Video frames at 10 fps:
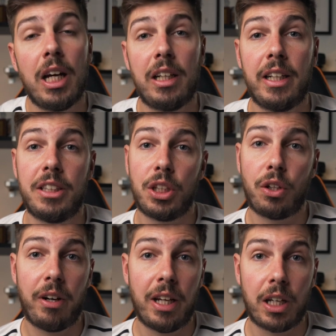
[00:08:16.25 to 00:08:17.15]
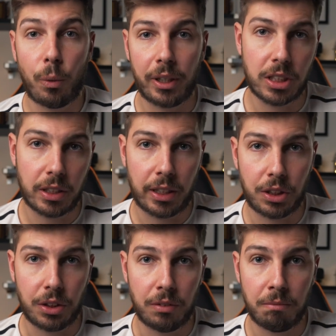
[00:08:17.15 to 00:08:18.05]
I like to create a quick
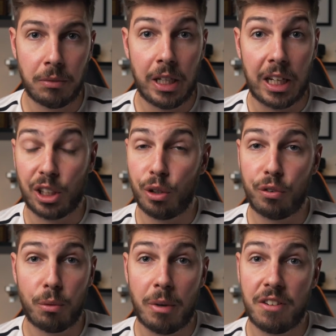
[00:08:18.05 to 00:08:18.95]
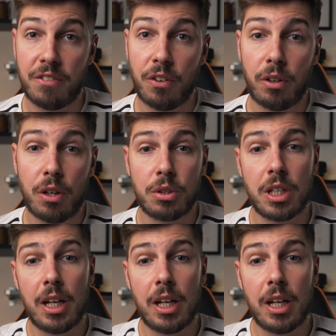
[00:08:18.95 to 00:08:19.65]
selection. I go through my photos